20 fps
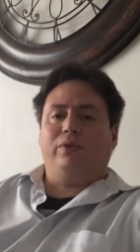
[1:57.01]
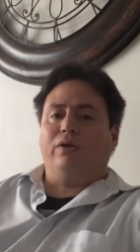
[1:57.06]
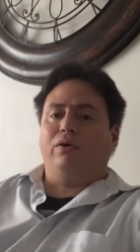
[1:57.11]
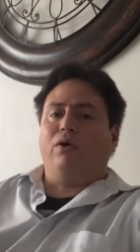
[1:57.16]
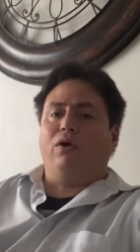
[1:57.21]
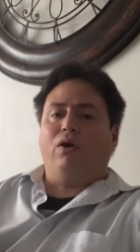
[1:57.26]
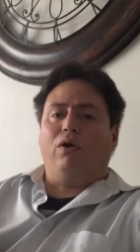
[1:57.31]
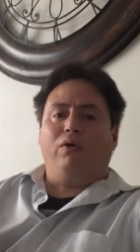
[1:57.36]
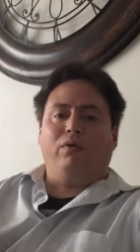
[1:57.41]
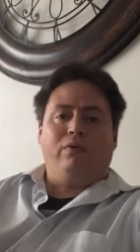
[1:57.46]

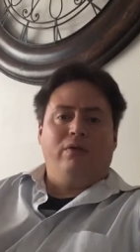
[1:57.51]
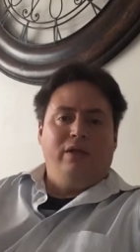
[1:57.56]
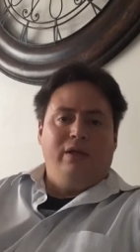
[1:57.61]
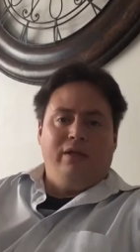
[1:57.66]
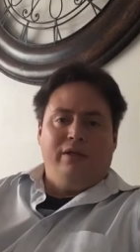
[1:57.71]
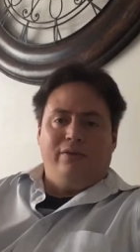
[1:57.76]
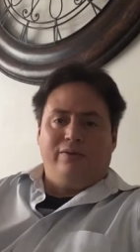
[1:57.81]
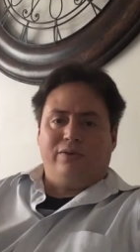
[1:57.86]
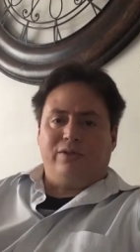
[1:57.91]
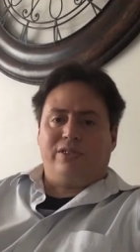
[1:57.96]
They're all
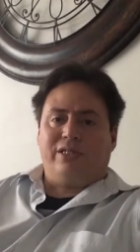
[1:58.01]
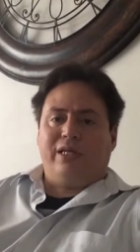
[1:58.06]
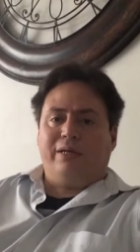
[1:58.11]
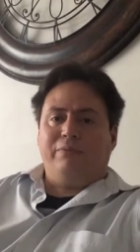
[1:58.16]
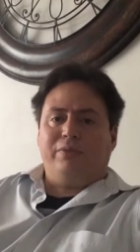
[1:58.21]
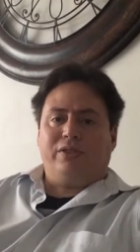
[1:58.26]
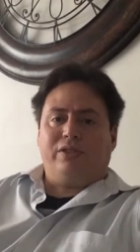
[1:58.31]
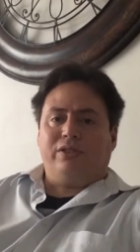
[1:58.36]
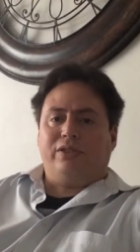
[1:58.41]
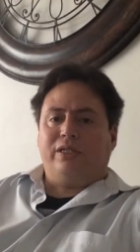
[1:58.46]
the
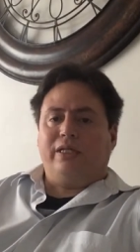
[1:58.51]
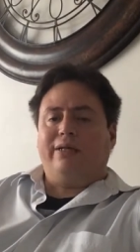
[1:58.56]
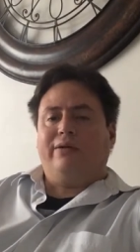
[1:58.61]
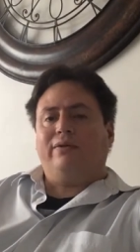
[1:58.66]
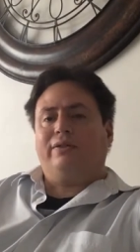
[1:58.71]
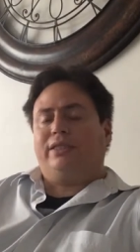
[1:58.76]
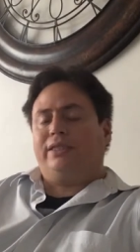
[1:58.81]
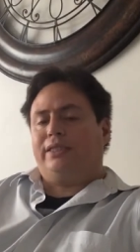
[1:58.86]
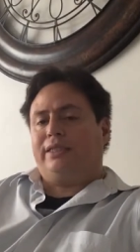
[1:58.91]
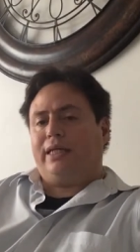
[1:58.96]
same. It's a
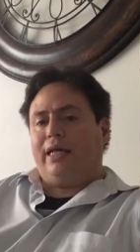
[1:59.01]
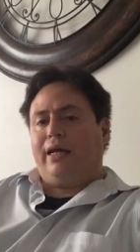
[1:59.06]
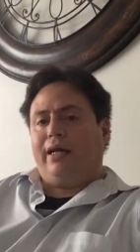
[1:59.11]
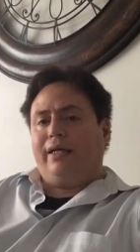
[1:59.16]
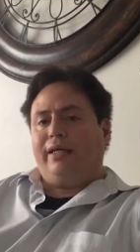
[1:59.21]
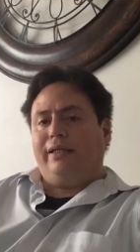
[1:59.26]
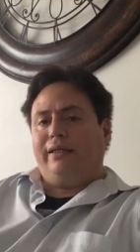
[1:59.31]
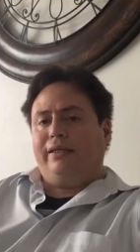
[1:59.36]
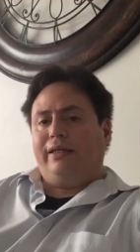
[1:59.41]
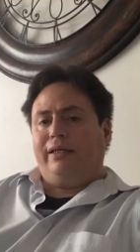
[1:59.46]
secret
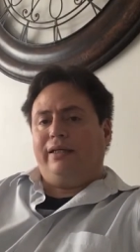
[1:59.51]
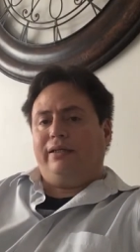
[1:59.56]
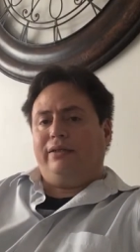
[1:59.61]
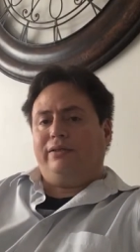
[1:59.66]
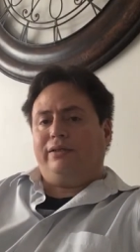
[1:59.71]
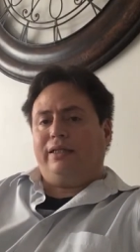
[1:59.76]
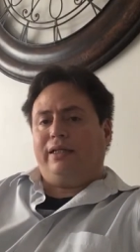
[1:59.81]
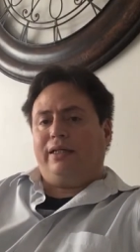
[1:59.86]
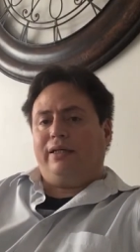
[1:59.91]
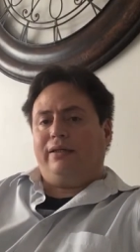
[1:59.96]
society that
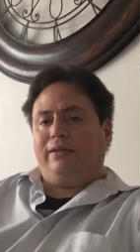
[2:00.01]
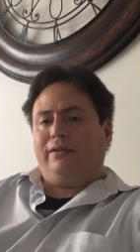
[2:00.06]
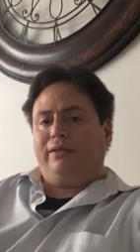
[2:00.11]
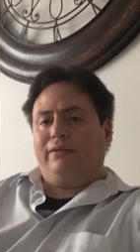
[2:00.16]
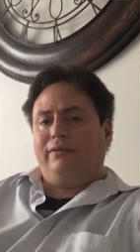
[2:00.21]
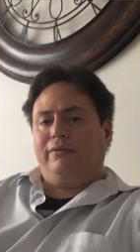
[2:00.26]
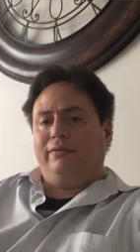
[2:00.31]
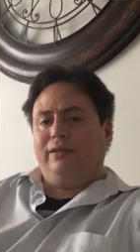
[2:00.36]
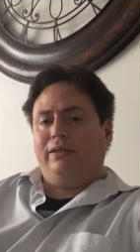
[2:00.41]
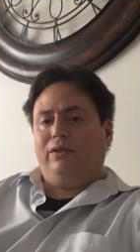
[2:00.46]
is, uh,
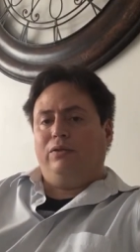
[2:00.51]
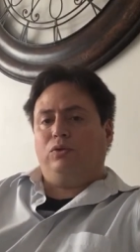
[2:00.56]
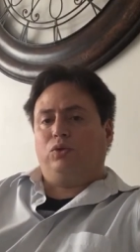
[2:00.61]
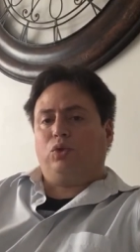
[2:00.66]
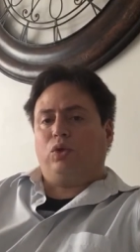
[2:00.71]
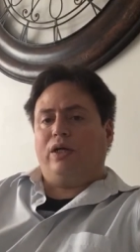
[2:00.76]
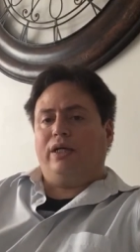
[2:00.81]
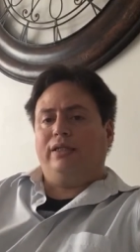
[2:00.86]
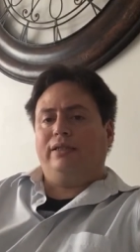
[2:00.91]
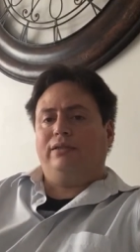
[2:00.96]
you know,
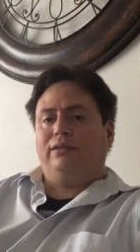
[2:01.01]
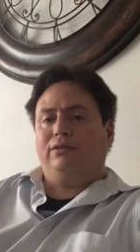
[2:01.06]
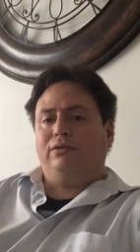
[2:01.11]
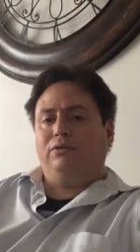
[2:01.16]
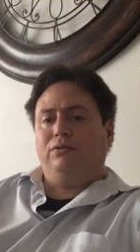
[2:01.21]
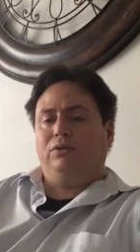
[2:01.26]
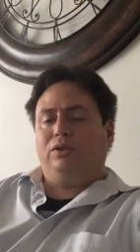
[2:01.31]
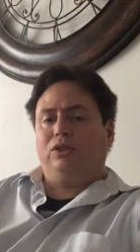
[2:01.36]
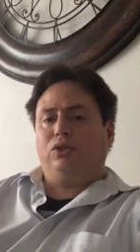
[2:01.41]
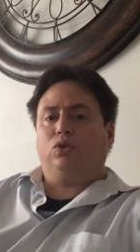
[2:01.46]
trying
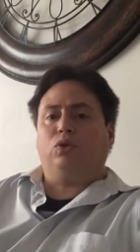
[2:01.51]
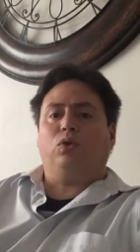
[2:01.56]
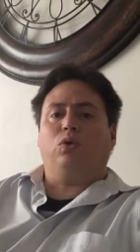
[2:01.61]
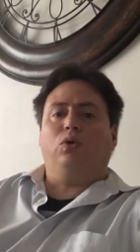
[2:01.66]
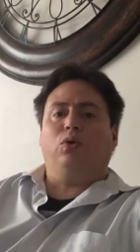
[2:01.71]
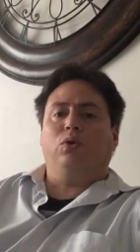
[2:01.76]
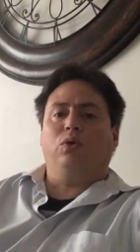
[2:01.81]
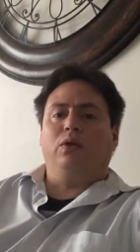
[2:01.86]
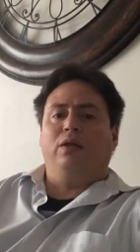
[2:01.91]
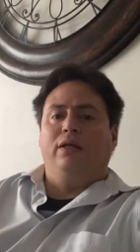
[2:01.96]
to
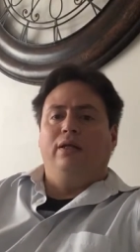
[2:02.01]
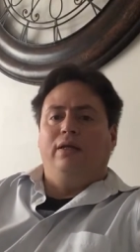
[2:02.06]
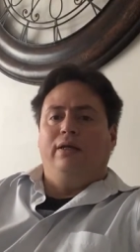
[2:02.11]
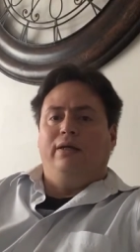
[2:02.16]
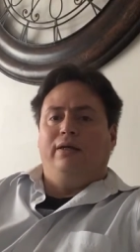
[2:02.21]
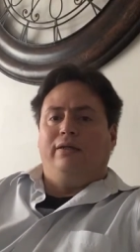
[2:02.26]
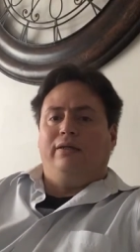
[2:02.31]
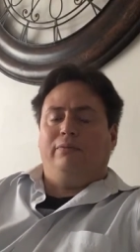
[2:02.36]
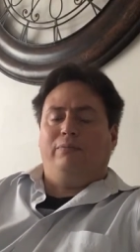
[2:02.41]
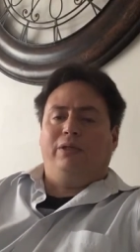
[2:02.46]
control
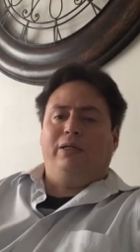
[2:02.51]
the